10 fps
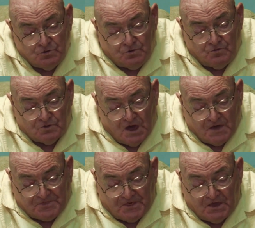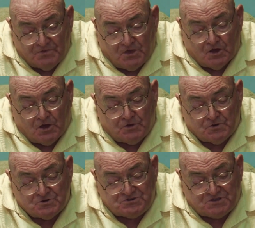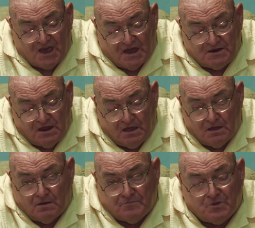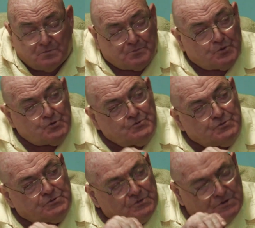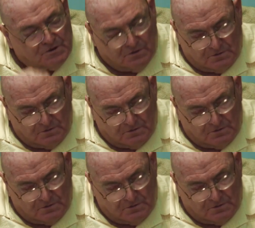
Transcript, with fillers: to nothing the understanding of the prudent.